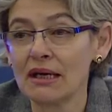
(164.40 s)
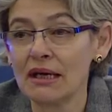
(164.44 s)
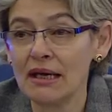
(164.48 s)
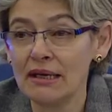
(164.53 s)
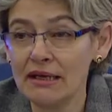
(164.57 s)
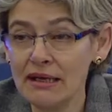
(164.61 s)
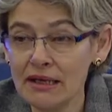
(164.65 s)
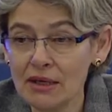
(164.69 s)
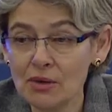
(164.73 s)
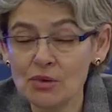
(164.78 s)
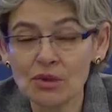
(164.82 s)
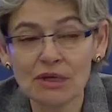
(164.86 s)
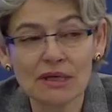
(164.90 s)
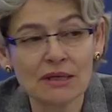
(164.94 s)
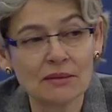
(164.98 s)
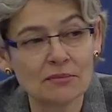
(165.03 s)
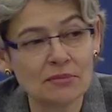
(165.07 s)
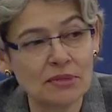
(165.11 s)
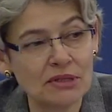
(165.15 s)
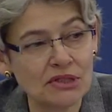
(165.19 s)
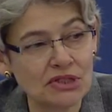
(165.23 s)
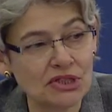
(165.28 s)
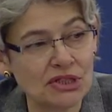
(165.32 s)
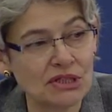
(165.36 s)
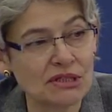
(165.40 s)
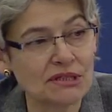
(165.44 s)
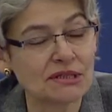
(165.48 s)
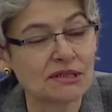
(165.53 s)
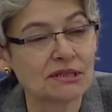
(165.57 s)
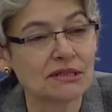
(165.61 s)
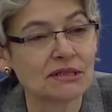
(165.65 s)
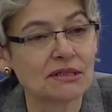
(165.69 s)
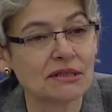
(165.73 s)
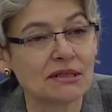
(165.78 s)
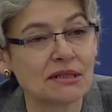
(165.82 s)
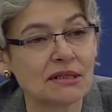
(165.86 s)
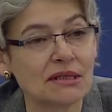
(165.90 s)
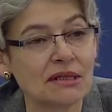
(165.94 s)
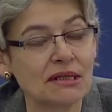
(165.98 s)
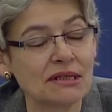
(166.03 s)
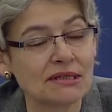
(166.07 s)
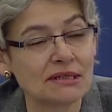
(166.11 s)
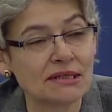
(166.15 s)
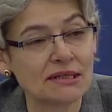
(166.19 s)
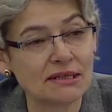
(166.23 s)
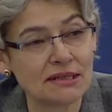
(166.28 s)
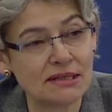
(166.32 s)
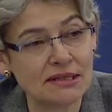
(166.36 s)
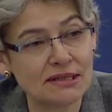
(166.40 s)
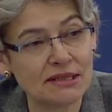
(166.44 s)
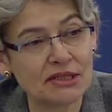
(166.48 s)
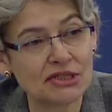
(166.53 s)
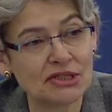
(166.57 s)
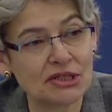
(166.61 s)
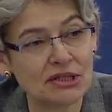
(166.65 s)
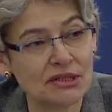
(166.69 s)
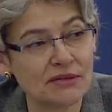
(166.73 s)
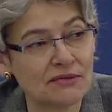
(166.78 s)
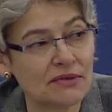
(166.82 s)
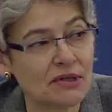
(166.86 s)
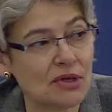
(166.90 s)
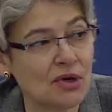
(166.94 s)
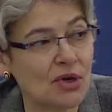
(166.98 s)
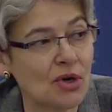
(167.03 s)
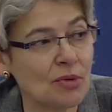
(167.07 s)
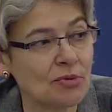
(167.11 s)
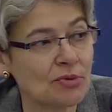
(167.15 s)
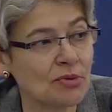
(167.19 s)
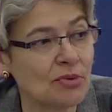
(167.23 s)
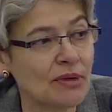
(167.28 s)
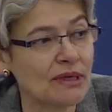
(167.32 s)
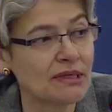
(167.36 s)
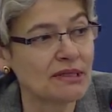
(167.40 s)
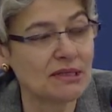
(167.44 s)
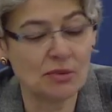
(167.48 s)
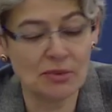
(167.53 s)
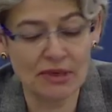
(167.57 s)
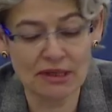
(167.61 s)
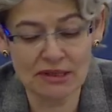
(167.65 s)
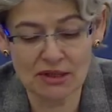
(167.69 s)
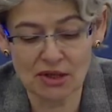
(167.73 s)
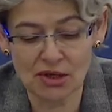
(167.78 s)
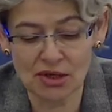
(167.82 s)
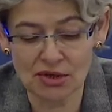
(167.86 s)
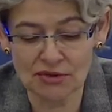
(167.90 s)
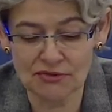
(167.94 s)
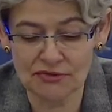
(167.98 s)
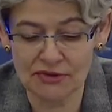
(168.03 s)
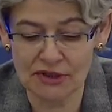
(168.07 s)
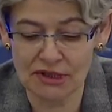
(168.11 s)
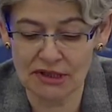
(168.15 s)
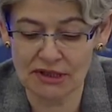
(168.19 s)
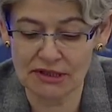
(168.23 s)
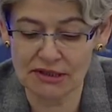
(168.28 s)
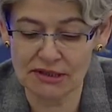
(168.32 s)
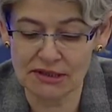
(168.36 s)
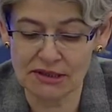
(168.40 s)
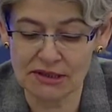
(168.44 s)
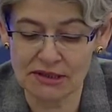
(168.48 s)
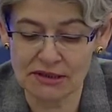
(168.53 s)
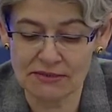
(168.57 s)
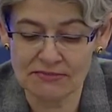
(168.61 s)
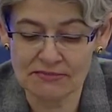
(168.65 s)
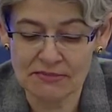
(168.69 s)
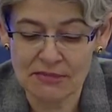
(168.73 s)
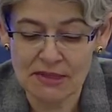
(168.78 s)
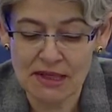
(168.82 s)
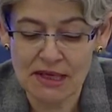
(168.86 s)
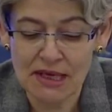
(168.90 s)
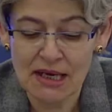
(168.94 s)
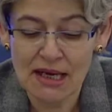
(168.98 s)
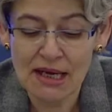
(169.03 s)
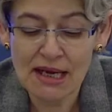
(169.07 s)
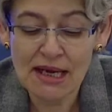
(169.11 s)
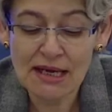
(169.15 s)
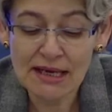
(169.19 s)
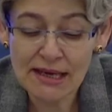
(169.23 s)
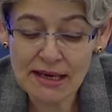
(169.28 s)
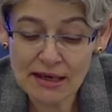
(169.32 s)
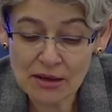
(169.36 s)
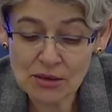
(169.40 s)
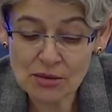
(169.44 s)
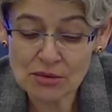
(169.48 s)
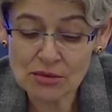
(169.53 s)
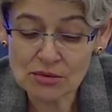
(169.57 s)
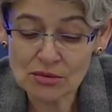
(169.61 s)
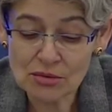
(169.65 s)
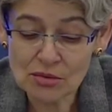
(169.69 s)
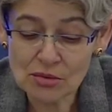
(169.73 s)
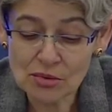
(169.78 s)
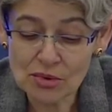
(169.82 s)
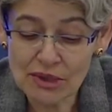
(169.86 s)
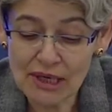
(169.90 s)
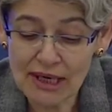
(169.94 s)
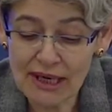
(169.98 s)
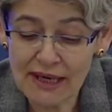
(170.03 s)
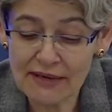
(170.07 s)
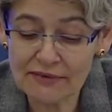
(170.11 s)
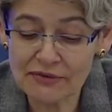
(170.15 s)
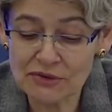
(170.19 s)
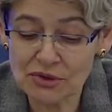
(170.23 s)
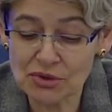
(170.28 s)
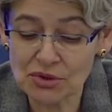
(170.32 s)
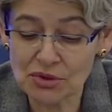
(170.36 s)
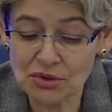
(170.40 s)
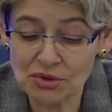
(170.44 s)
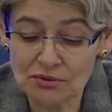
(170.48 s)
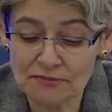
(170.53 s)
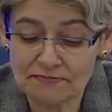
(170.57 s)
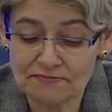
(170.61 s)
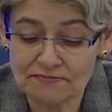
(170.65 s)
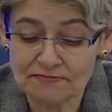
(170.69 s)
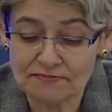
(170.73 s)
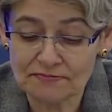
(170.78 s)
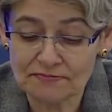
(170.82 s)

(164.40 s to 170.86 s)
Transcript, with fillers: And equally ambitious is the decision of the COP21 conference and now we have to